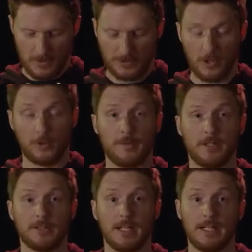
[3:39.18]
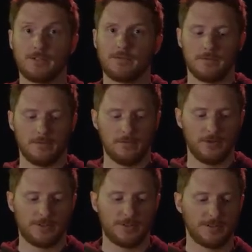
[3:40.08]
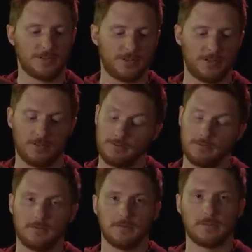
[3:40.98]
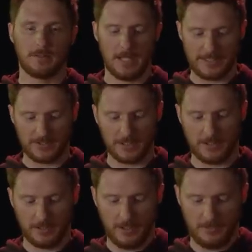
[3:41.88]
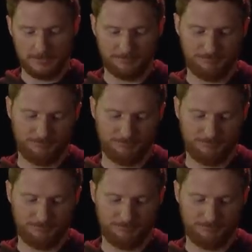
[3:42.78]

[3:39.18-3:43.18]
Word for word: sour cream and onion Lay's versus classic um,